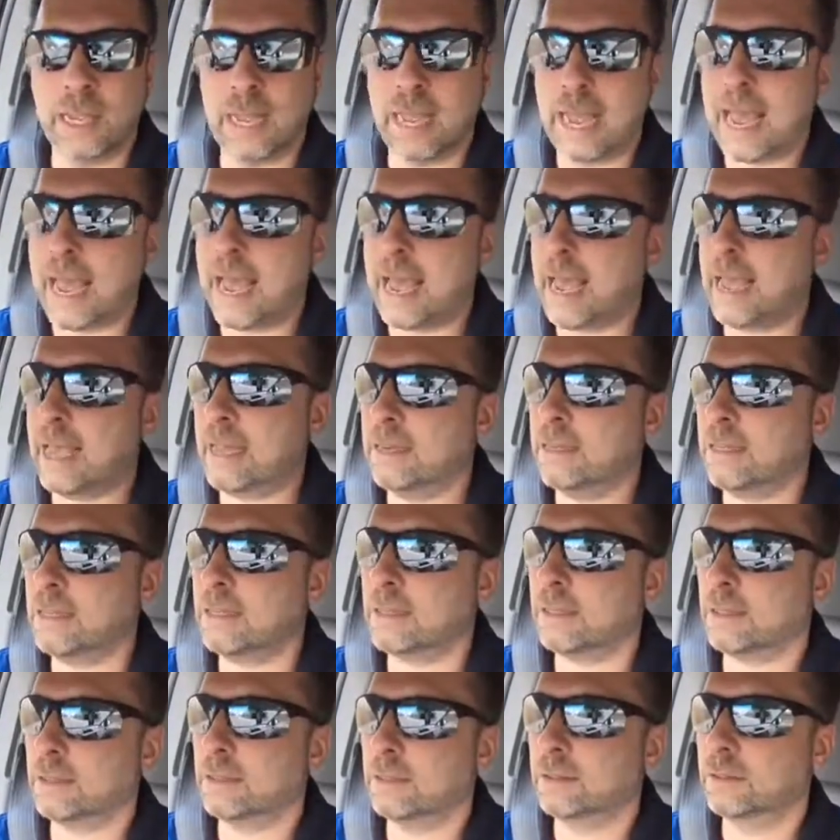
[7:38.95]
And
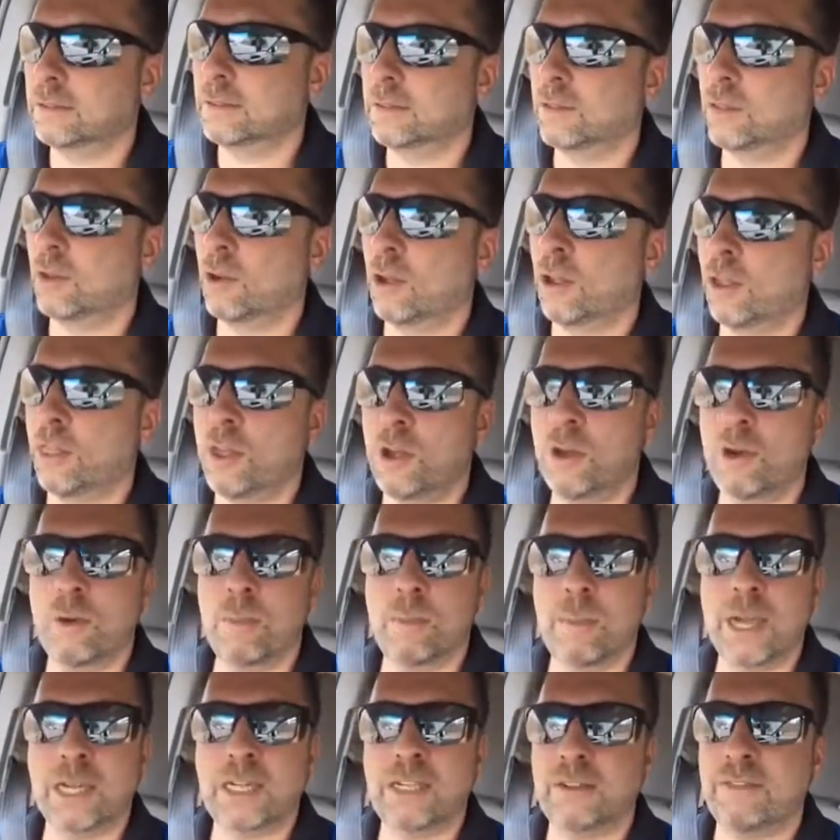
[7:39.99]
although
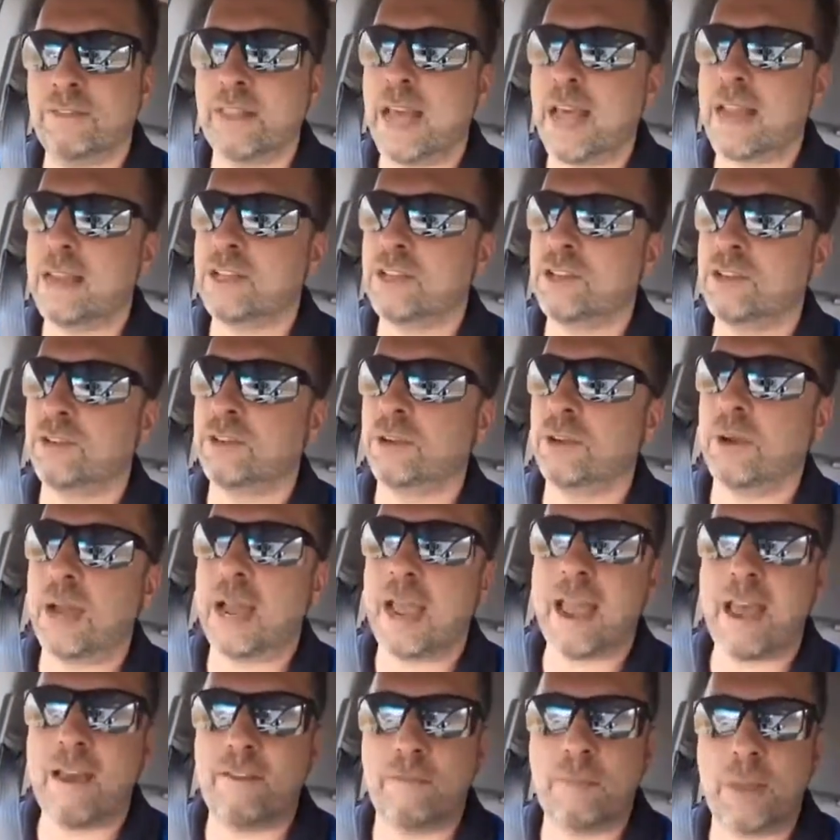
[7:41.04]
much of that is true, I
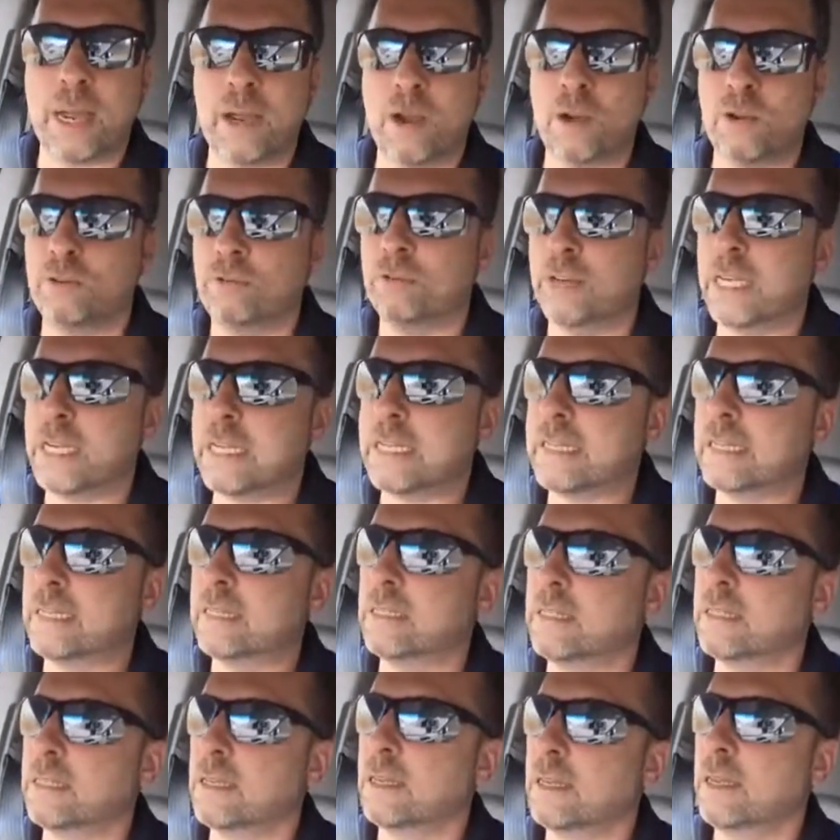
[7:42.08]
have my own
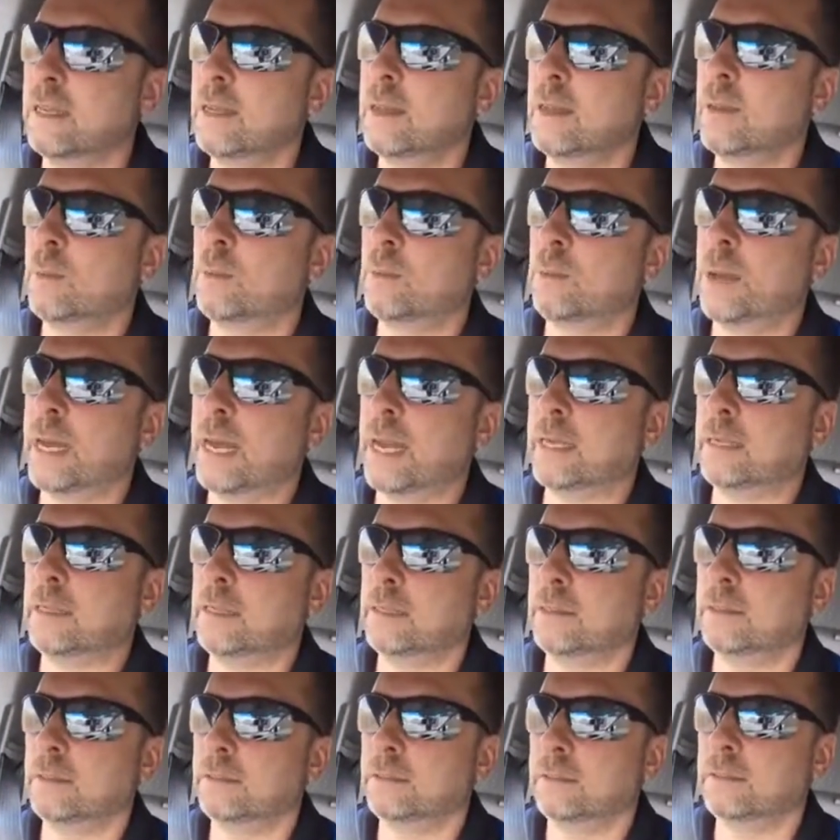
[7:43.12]
reasons. But,
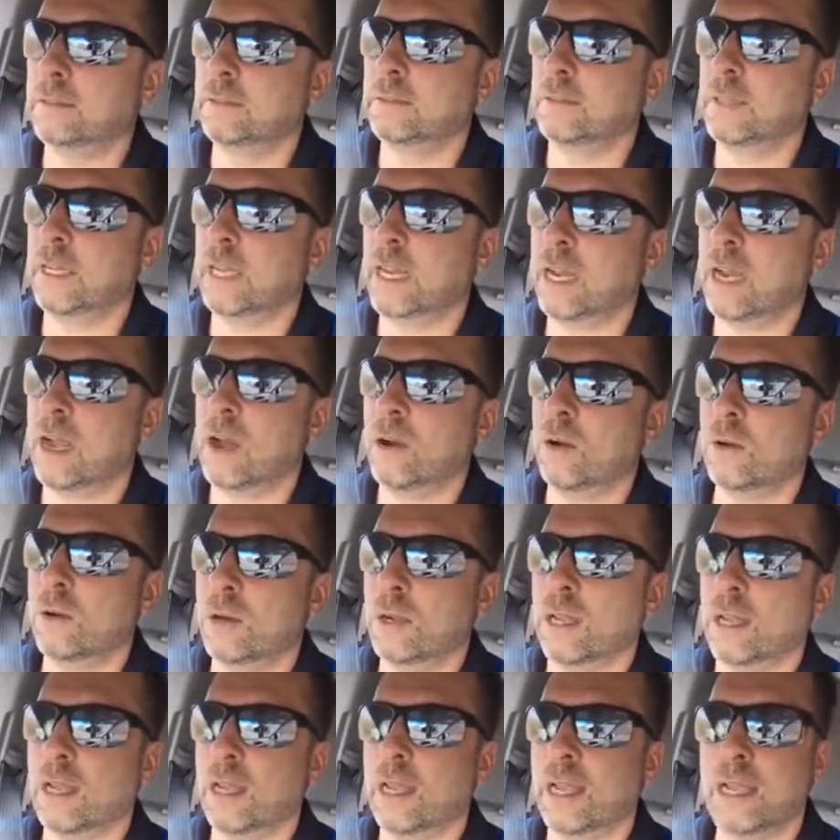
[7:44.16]
you know,
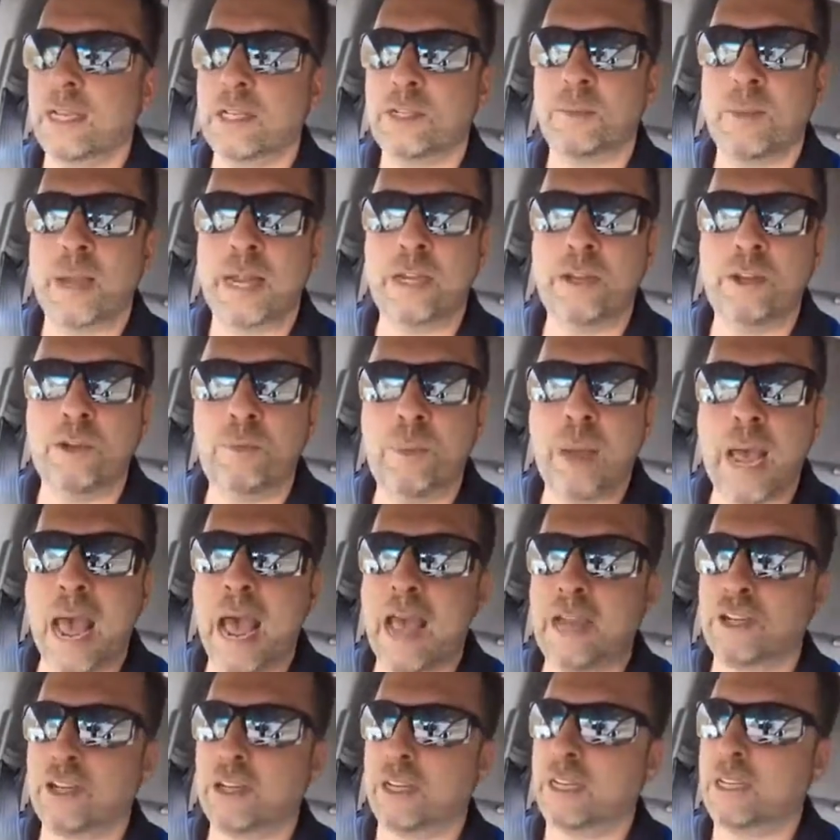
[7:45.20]
it's my new
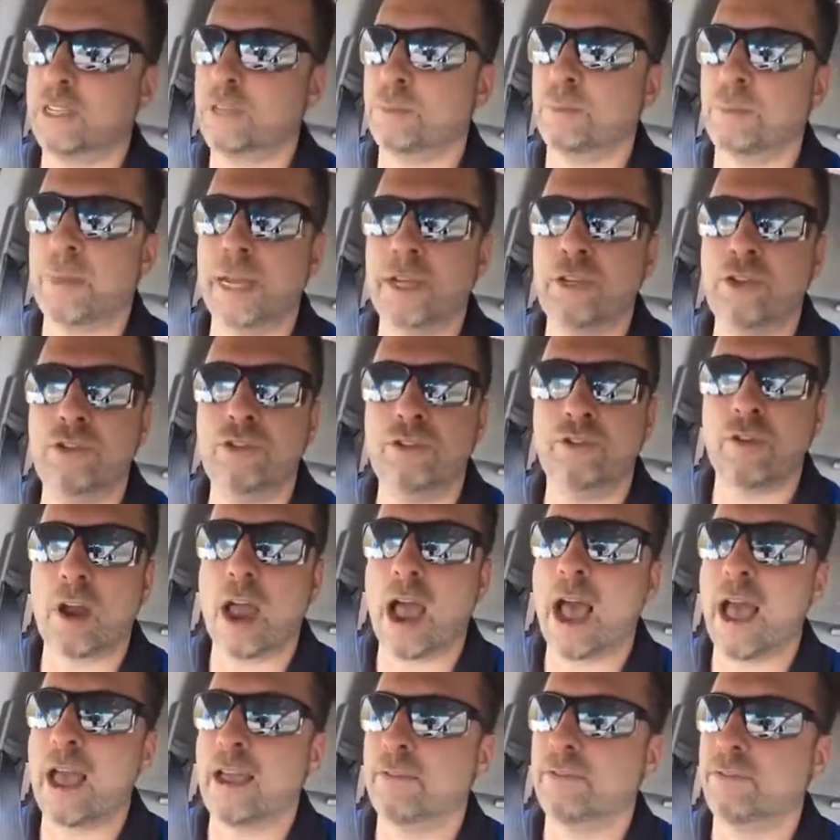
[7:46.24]
passion. It's my new
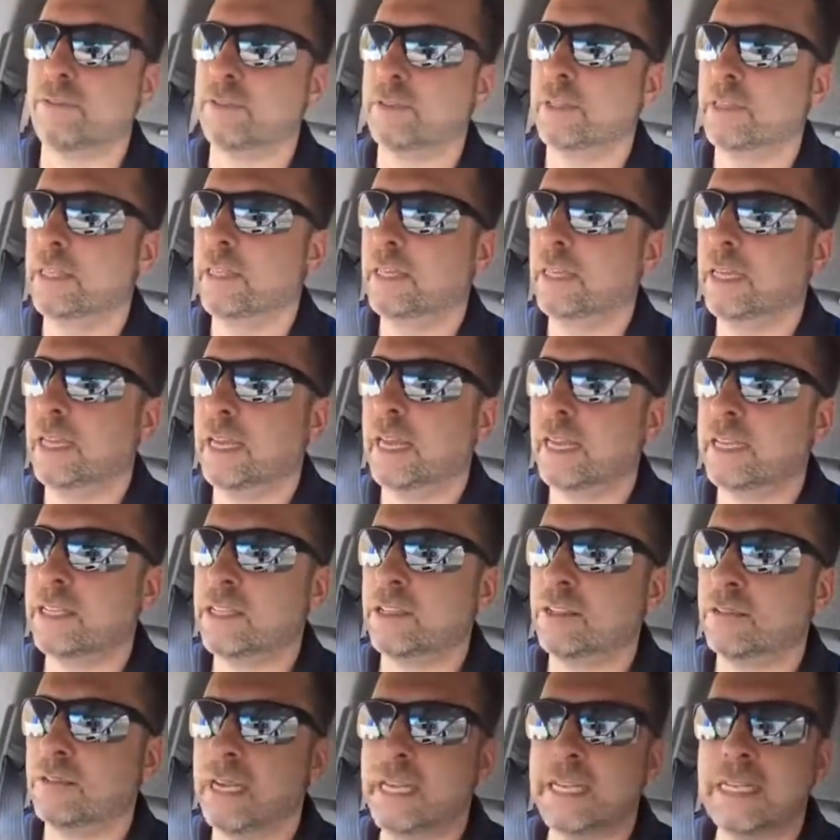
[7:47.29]
drive.
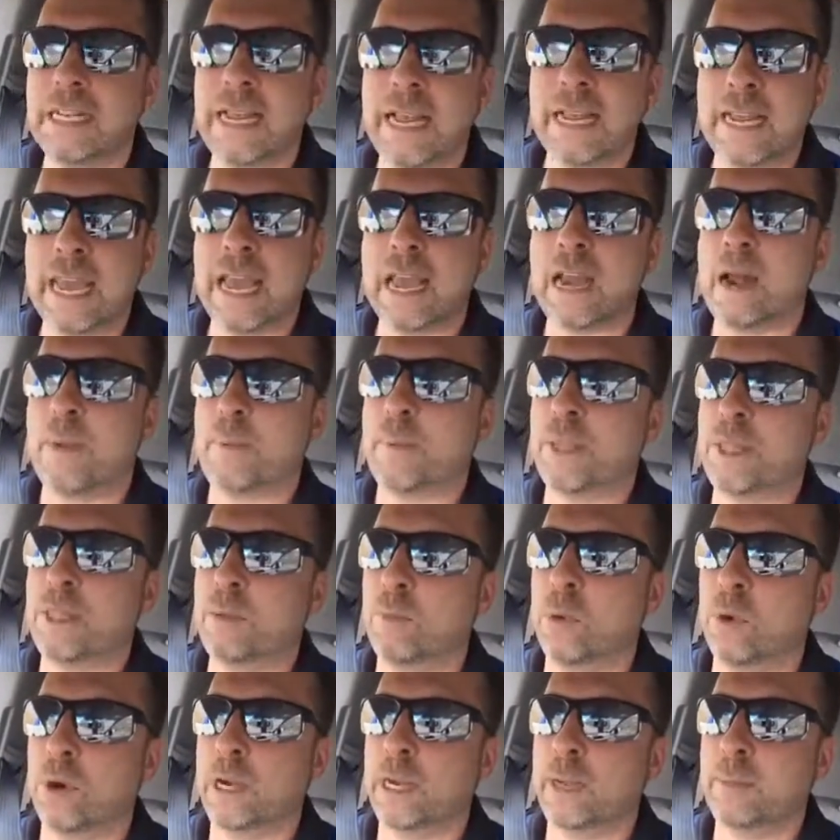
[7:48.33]
It's the reason I get up in the
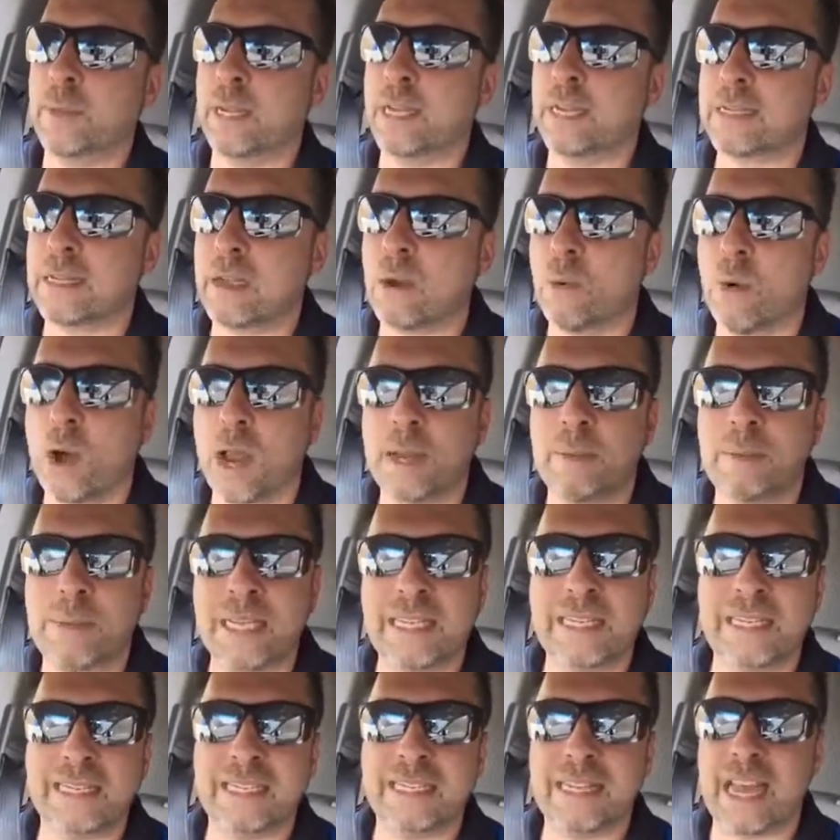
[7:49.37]
morning, because I want to be
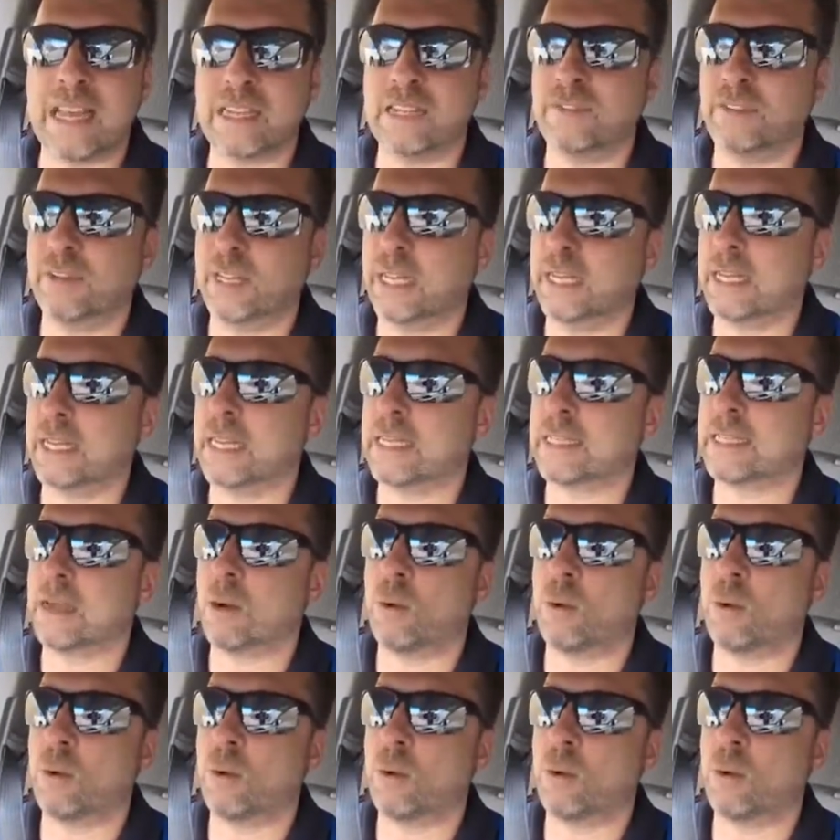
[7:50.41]
successful in this.